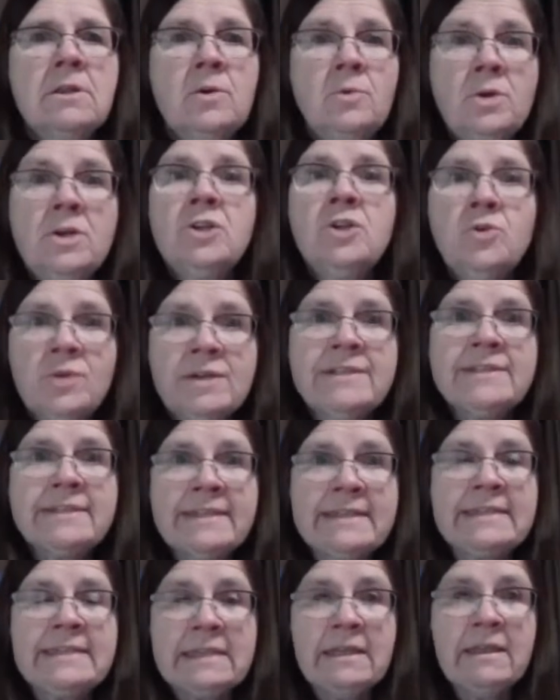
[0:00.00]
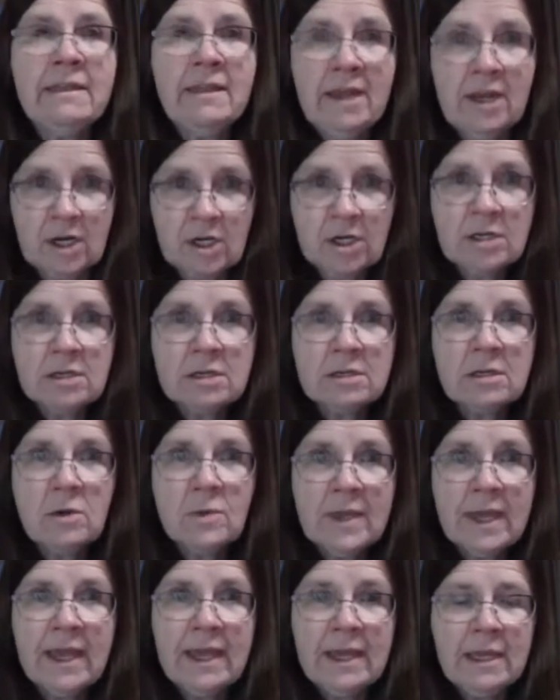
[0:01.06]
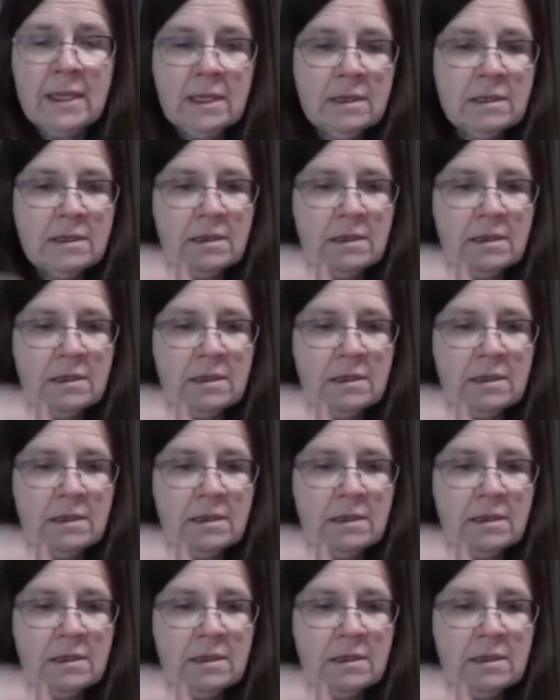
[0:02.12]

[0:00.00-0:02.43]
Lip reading: The word grizzly's in there. Okay.